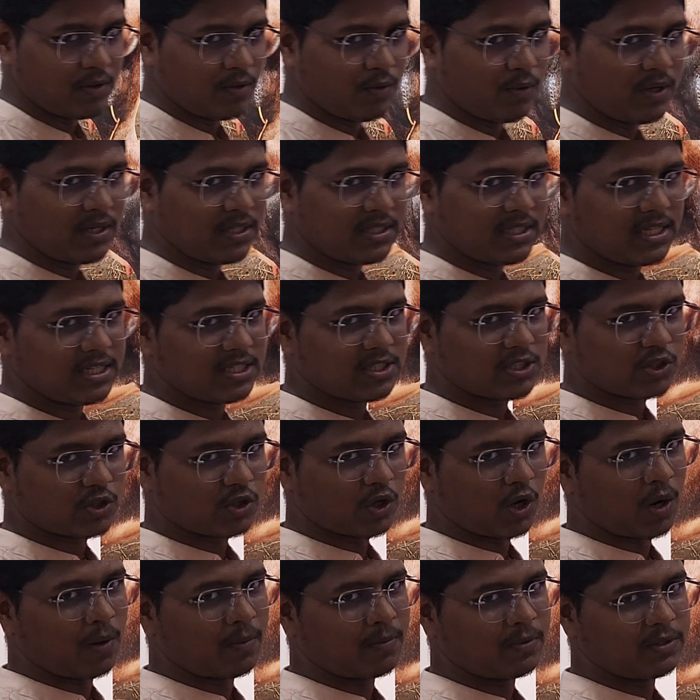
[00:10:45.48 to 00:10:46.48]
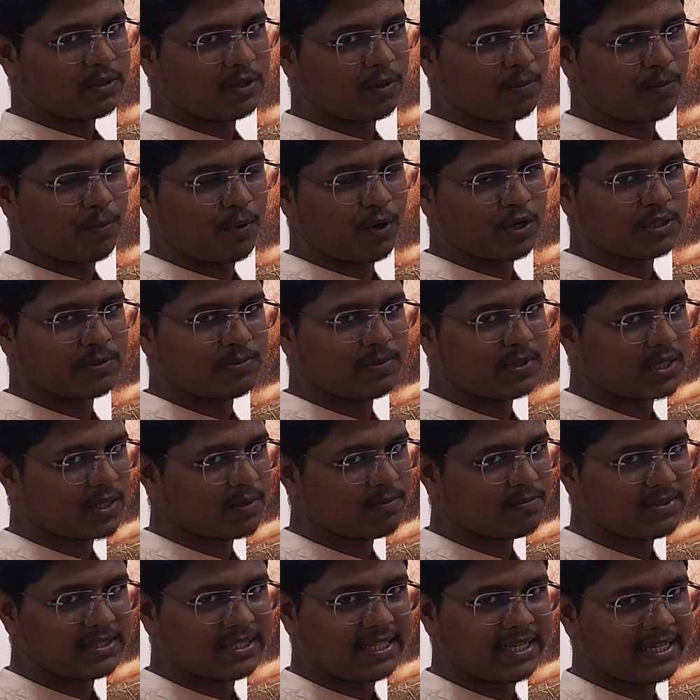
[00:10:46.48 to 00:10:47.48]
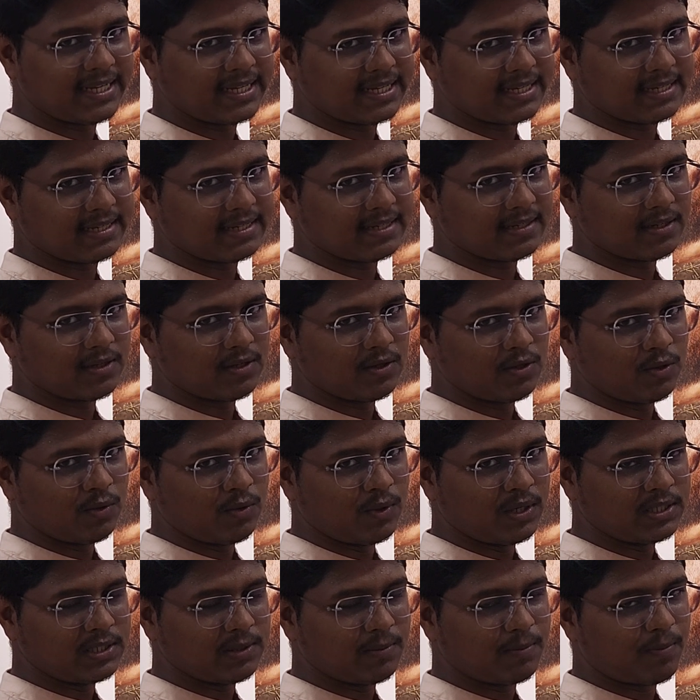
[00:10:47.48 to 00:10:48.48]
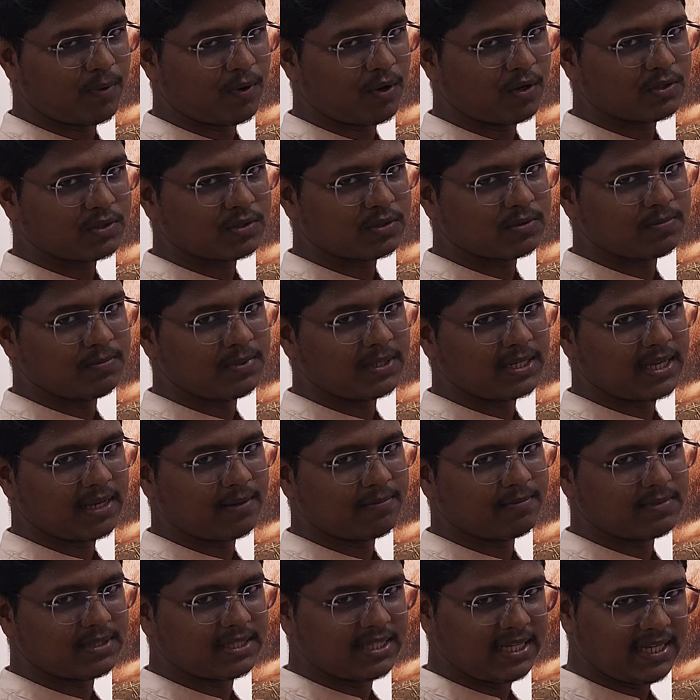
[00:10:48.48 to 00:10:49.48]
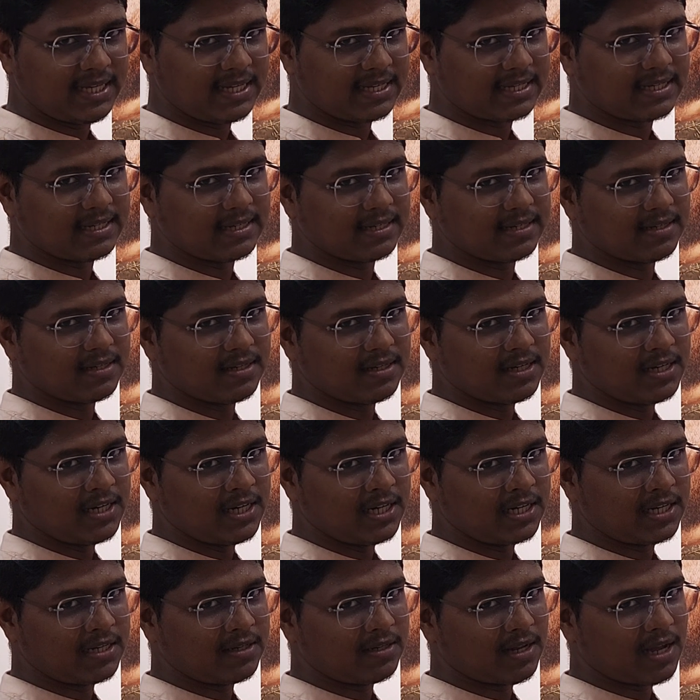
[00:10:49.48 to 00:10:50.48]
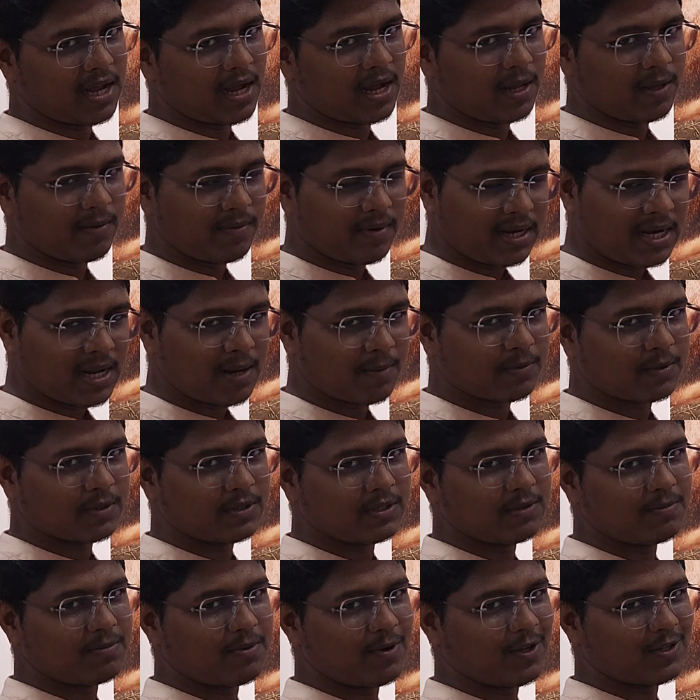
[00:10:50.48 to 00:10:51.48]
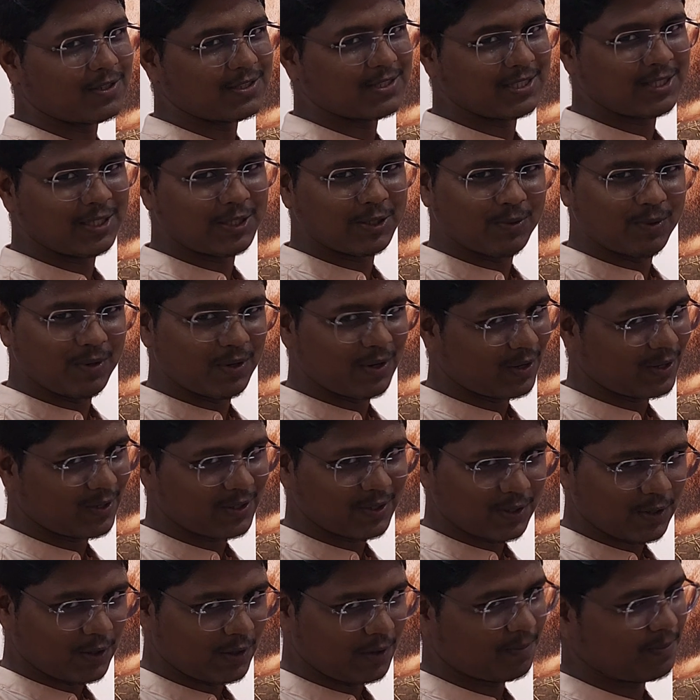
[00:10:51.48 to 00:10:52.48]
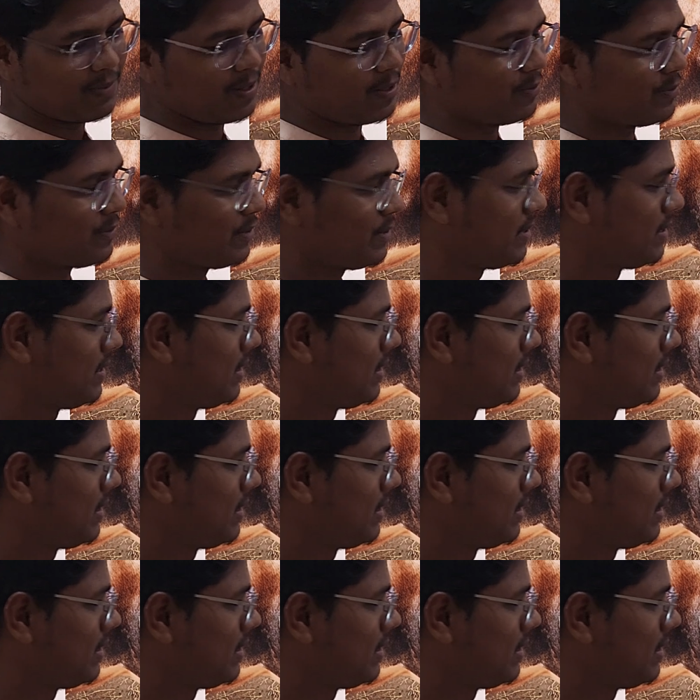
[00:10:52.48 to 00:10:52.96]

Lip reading: When they stopped, the pus become thick. When the pus became thick, even after the flushing, it will not come out.